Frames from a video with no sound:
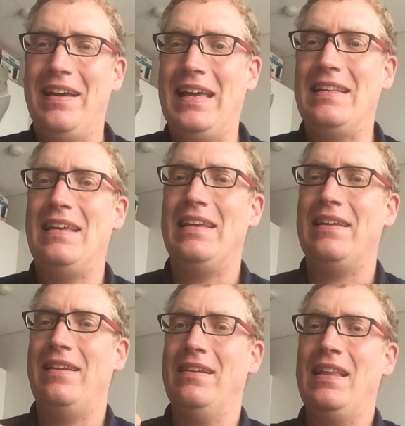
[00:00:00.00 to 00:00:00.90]

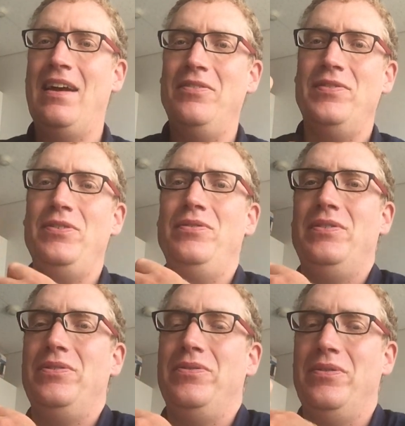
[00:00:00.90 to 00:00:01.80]
It allows you
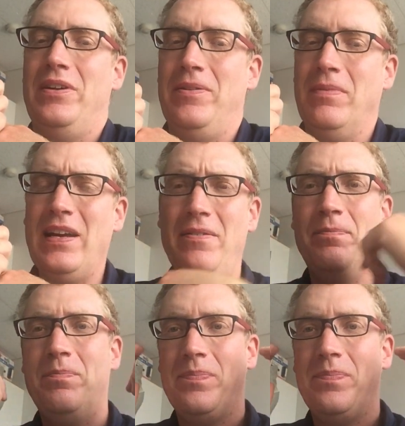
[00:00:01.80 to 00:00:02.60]
to kind of